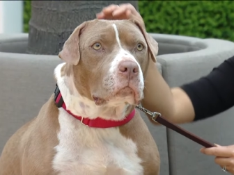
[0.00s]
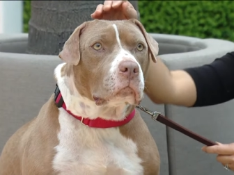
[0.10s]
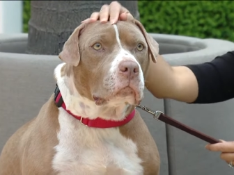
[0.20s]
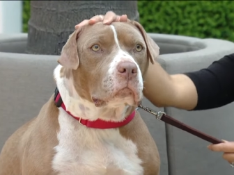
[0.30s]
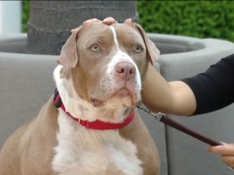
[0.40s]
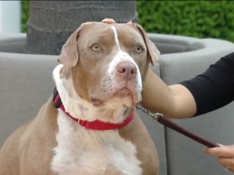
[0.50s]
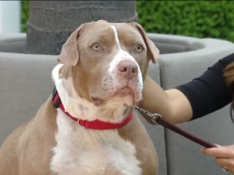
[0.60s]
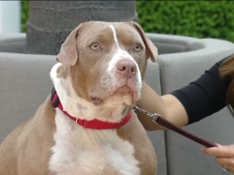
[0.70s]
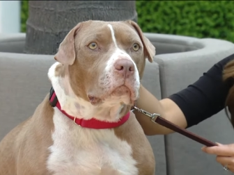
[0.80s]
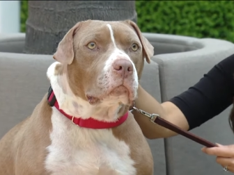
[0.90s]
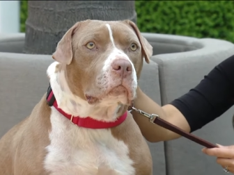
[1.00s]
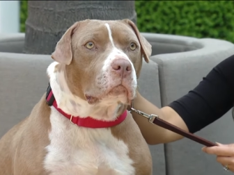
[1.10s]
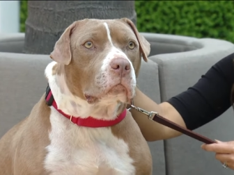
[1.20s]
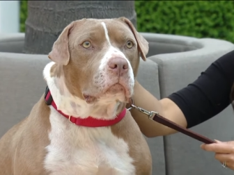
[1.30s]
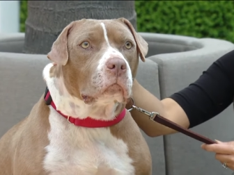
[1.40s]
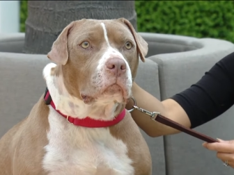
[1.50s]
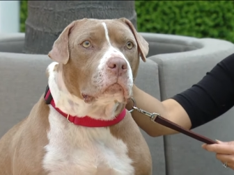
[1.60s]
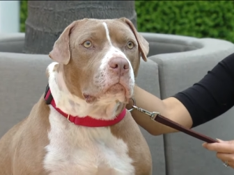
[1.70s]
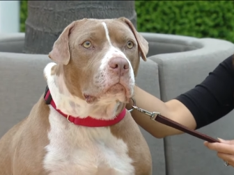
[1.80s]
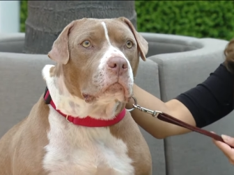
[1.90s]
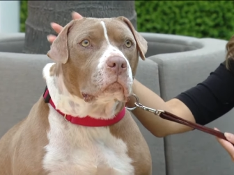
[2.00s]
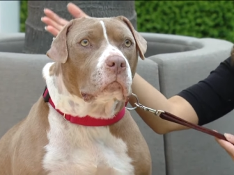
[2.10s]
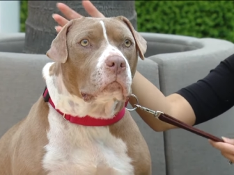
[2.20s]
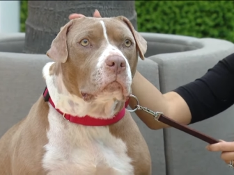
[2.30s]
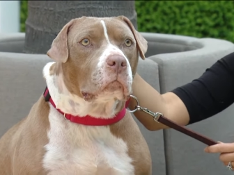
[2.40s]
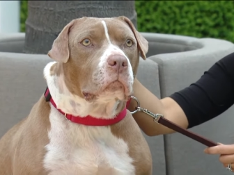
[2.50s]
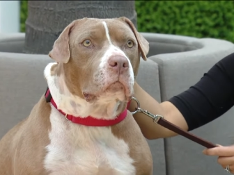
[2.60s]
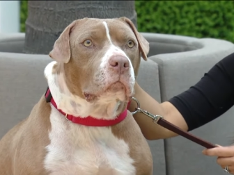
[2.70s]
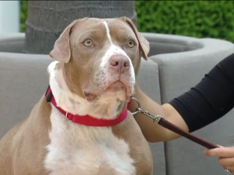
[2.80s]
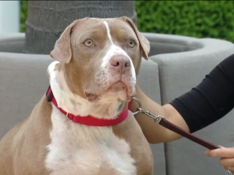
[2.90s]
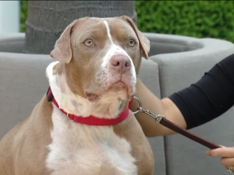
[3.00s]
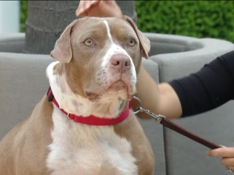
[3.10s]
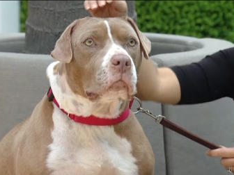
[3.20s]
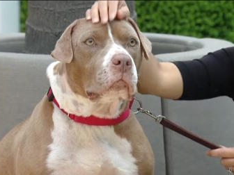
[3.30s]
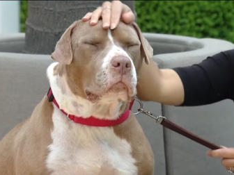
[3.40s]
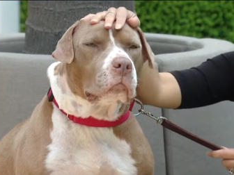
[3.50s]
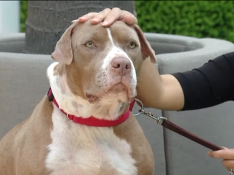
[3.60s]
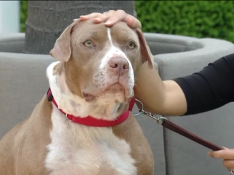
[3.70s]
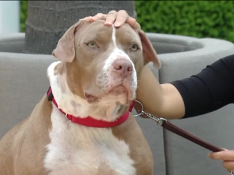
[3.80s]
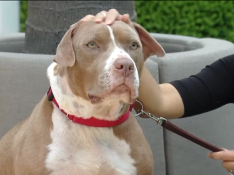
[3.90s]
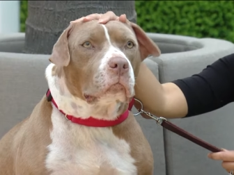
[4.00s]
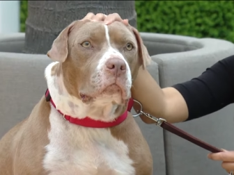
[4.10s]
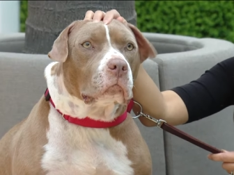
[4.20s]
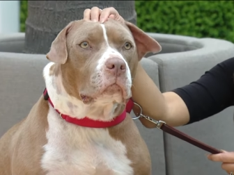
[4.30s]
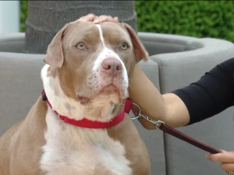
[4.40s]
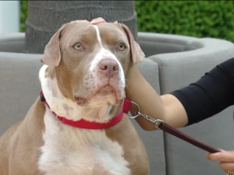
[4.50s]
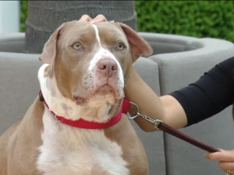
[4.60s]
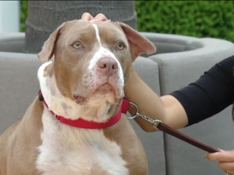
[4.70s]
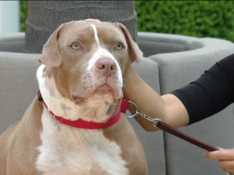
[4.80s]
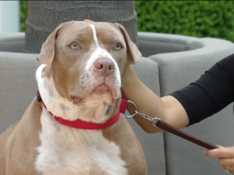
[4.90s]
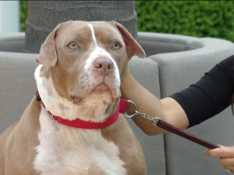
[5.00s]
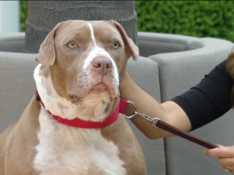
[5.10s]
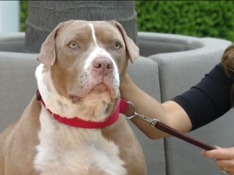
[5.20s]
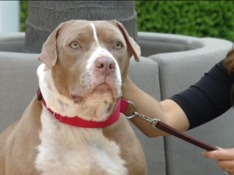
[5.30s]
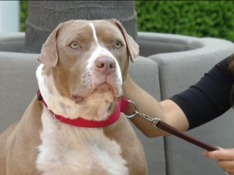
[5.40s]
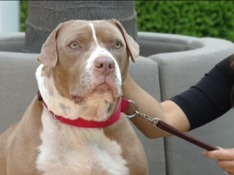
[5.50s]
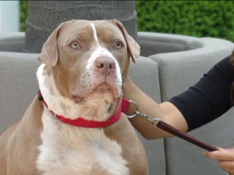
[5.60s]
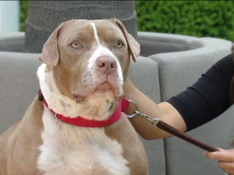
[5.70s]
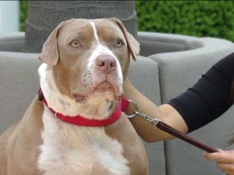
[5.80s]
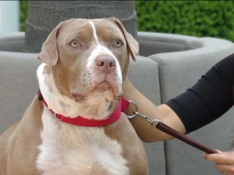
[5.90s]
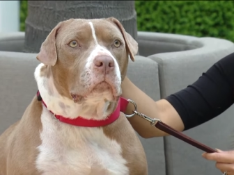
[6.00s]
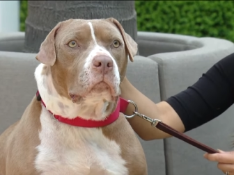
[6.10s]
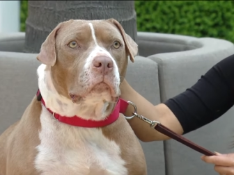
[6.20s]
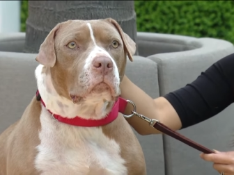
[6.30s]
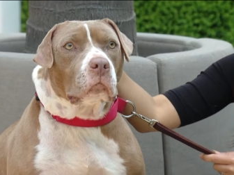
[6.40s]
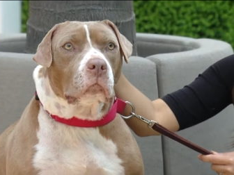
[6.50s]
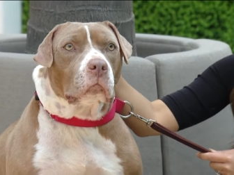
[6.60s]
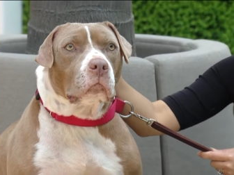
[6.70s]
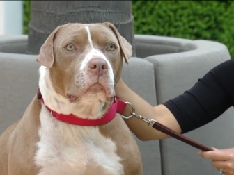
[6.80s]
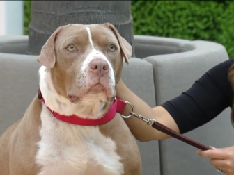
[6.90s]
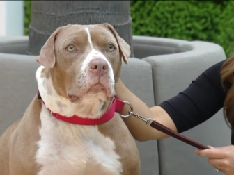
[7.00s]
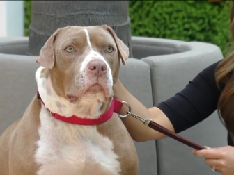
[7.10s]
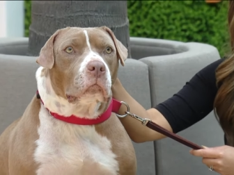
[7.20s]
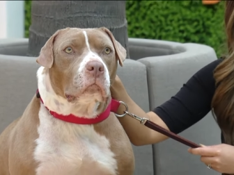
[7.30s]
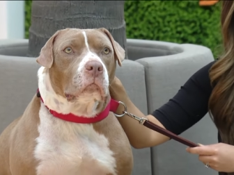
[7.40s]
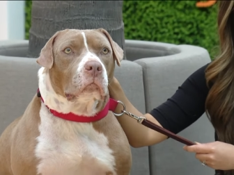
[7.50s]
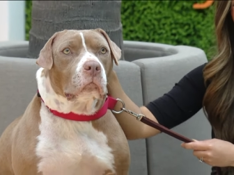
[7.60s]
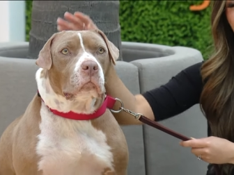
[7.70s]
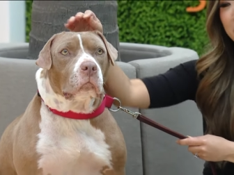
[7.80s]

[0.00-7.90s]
the park one day, you play fetch, you wake up the next day and you take your dog like Beyonce to brunch. I think she would absolutely love that. If you would like more